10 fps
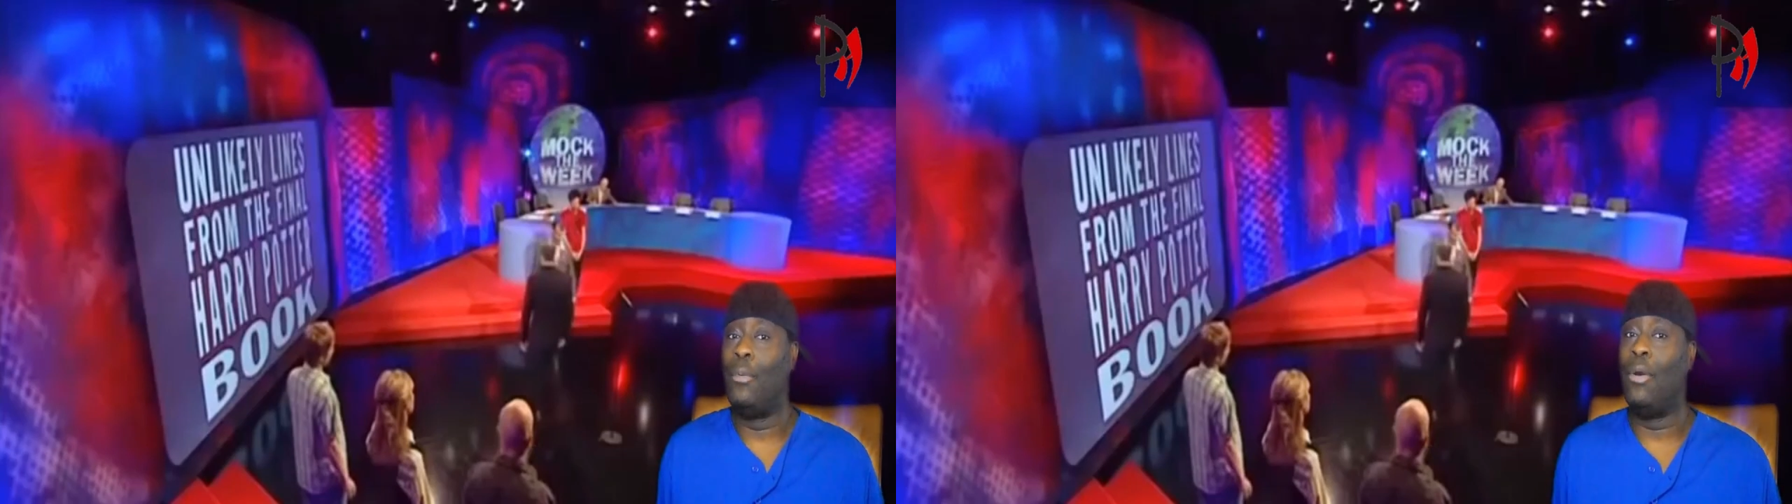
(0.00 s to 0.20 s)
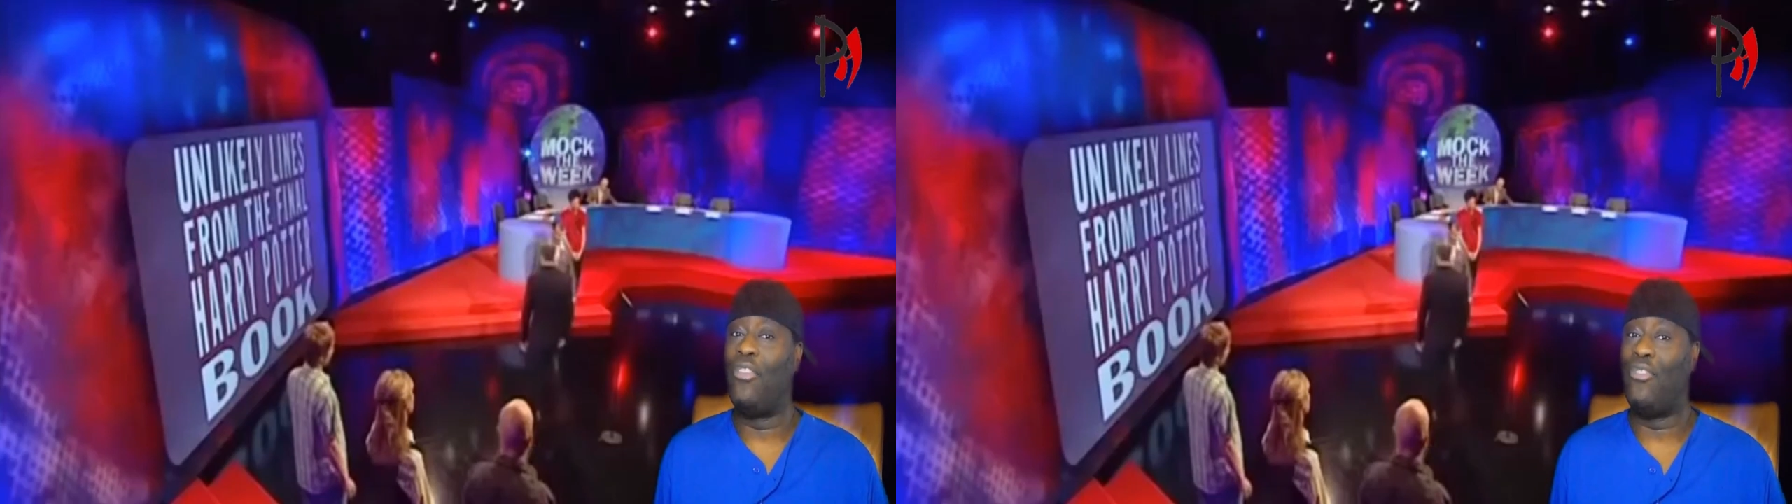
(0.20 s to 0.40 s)

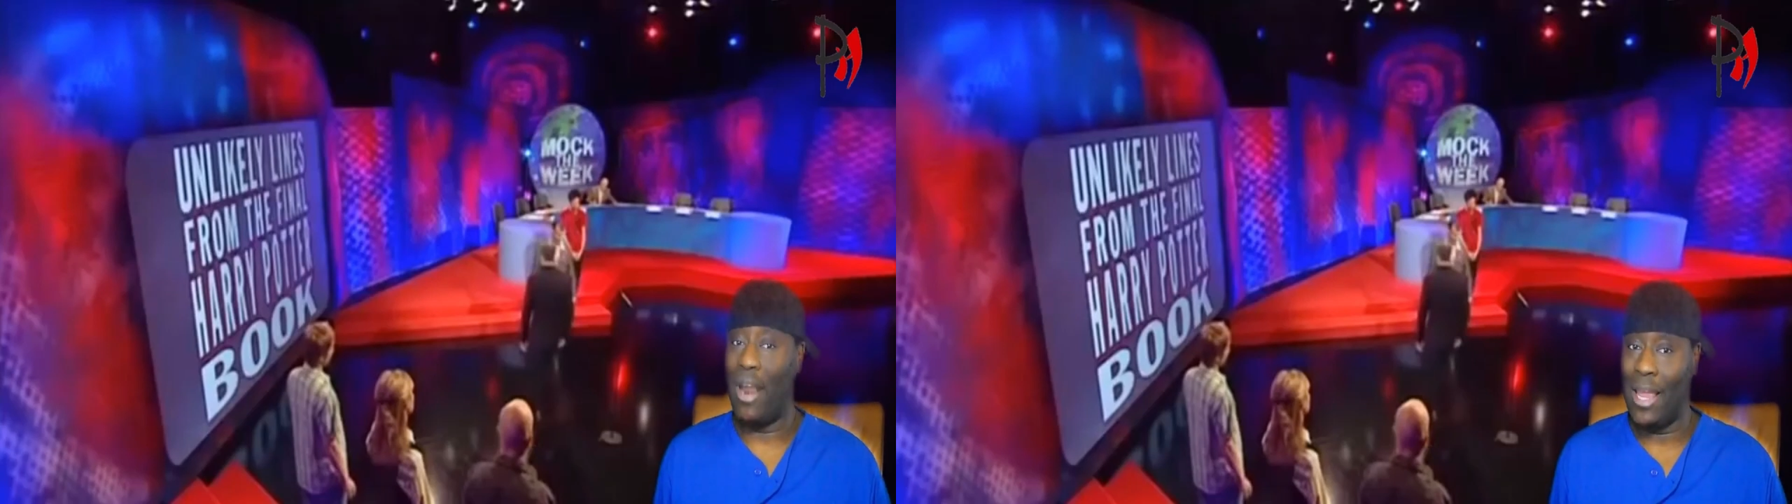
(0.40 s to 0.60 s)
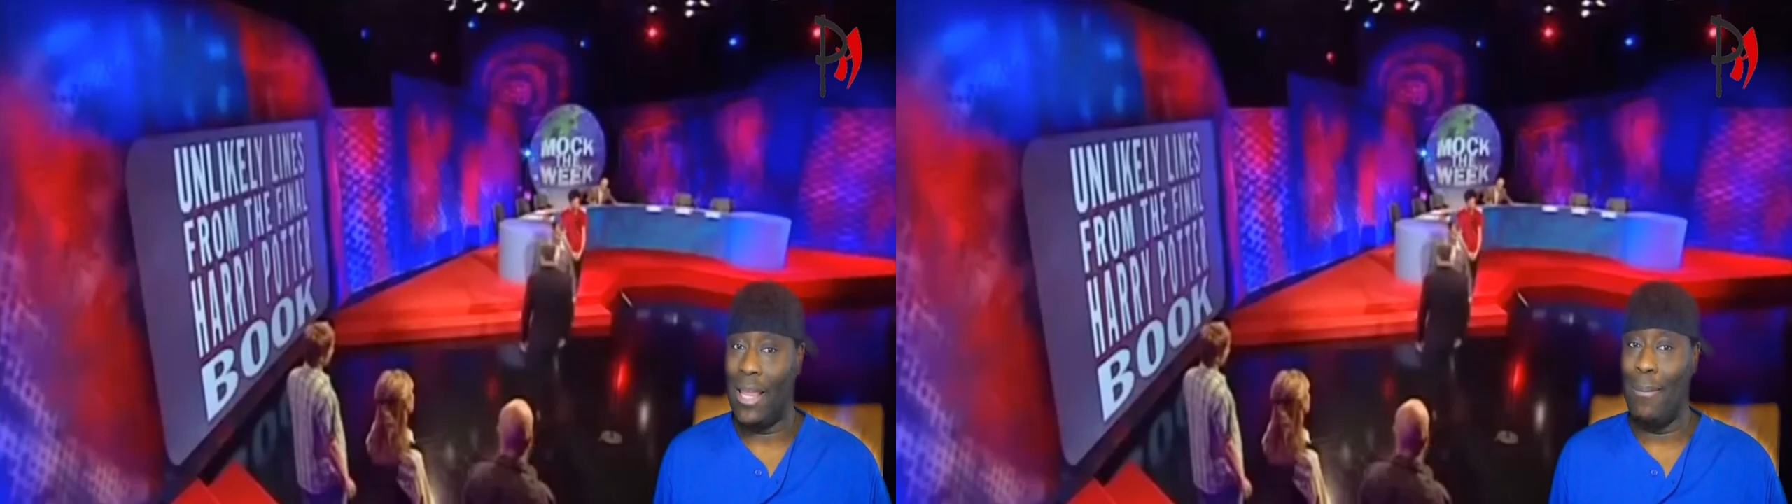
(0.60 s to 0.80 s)
With
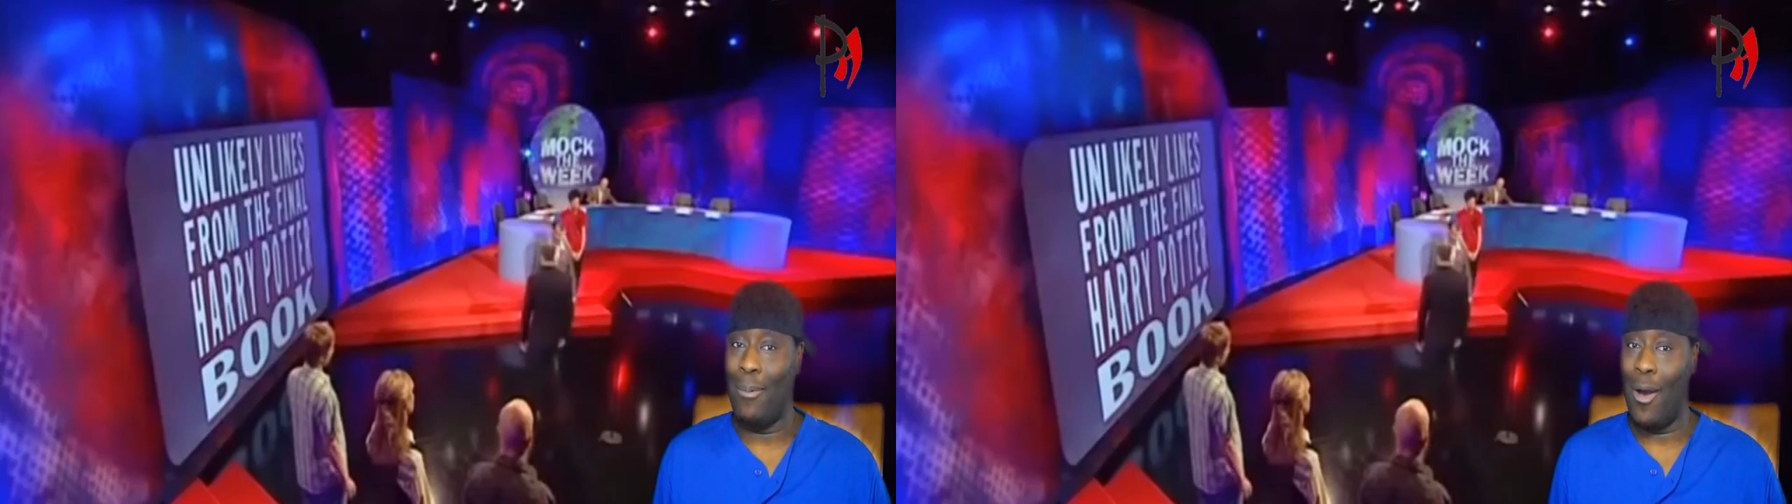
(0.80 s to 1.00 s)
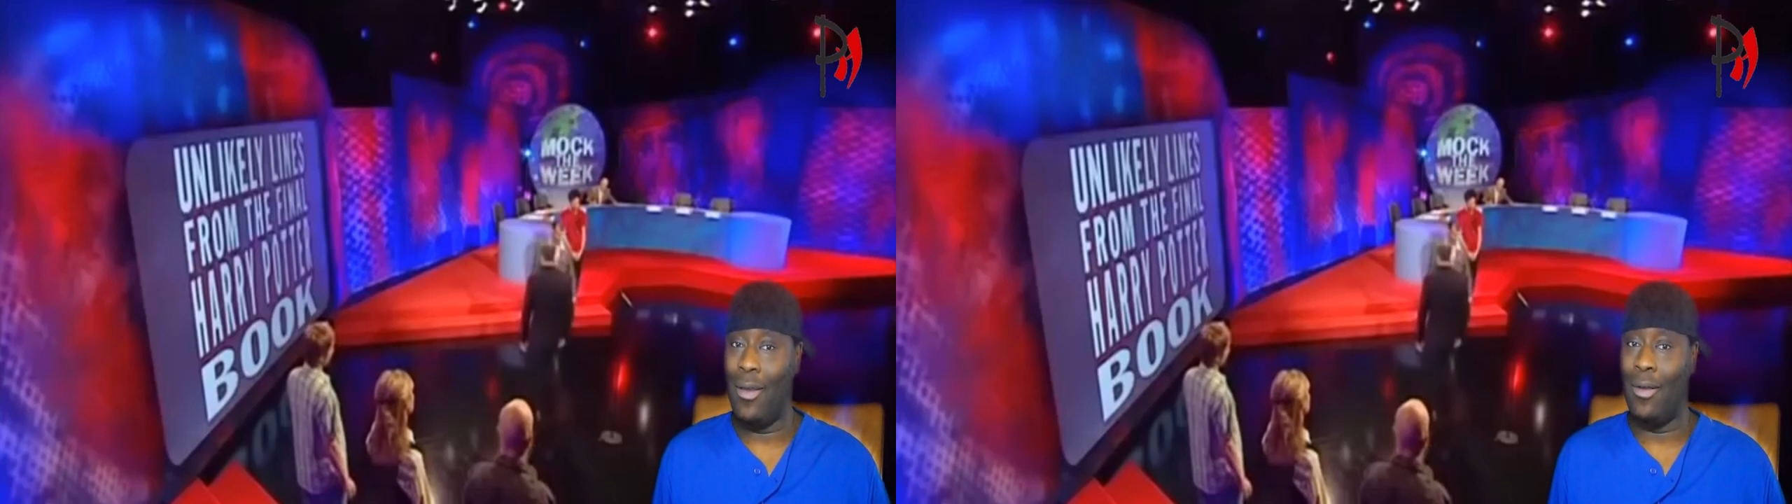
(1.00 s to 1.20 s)
Frankie
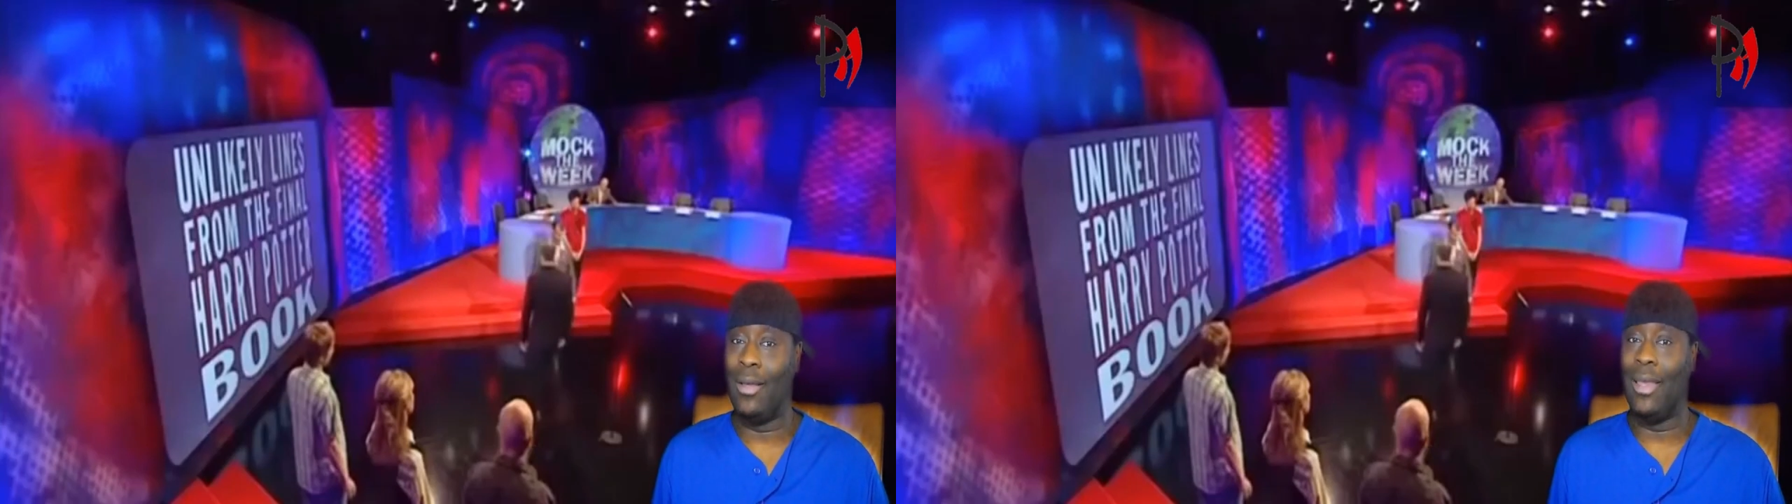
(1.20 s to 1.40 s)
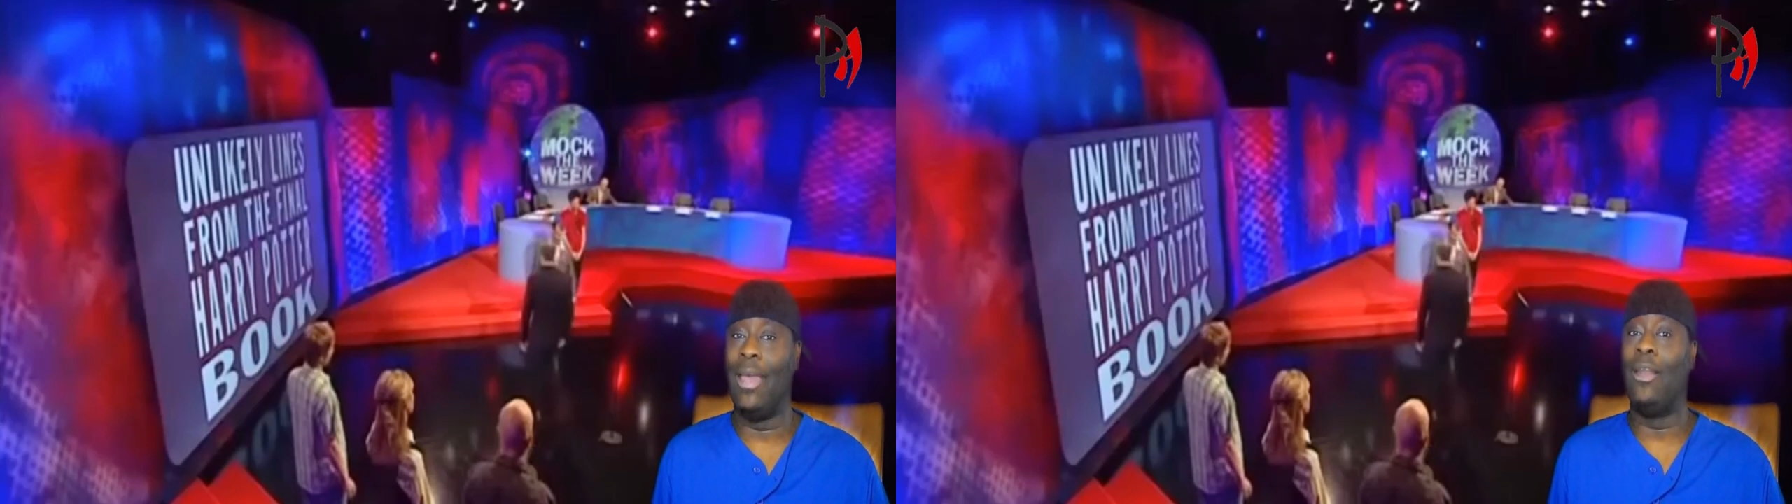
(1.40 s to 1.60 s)

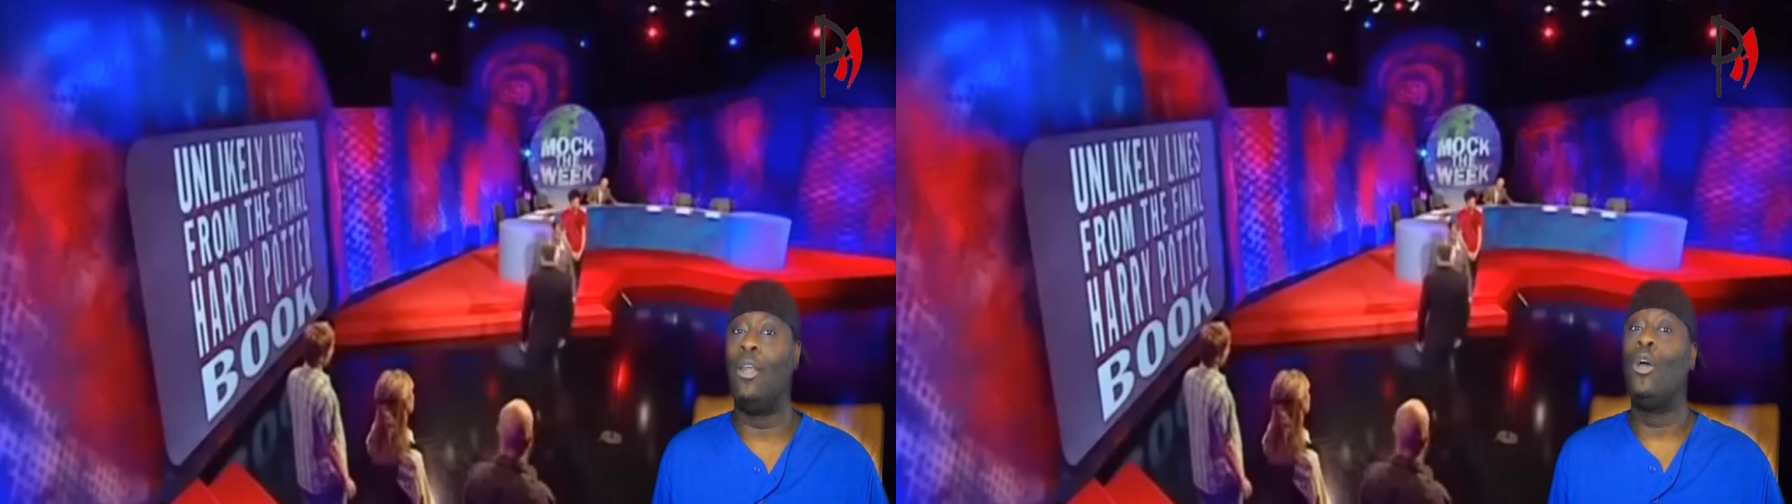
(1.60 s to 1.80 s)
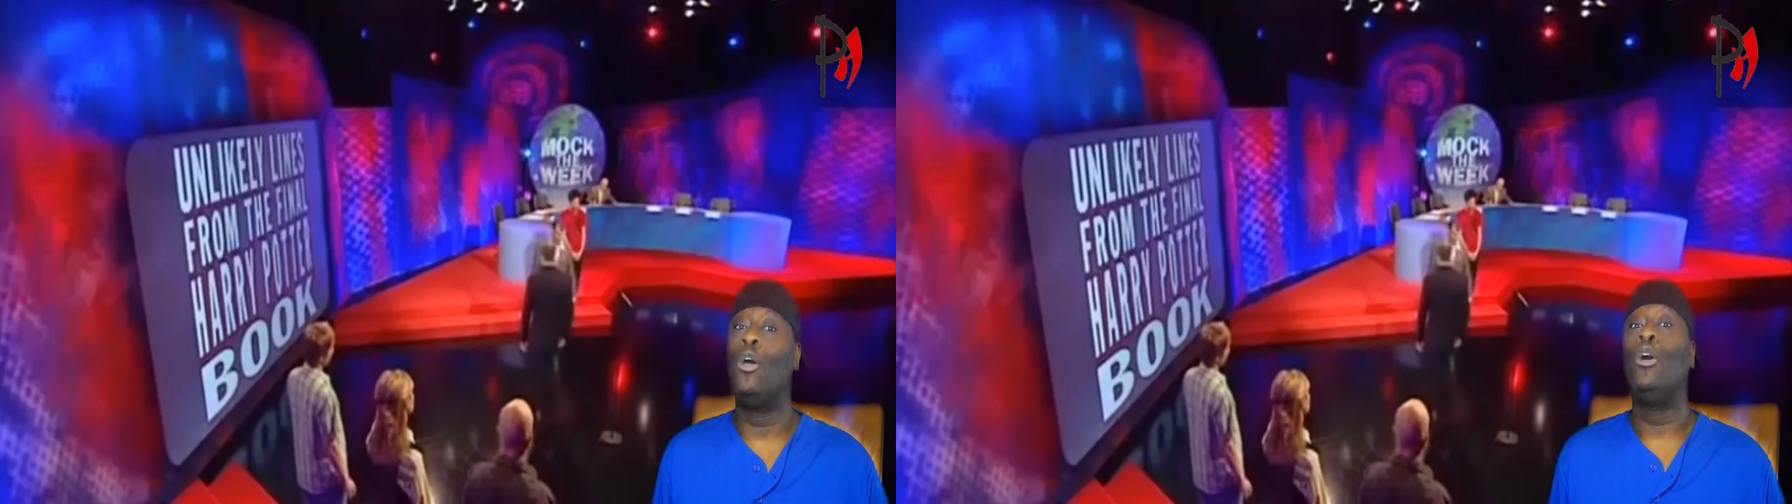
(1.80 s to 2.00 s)
Boyle in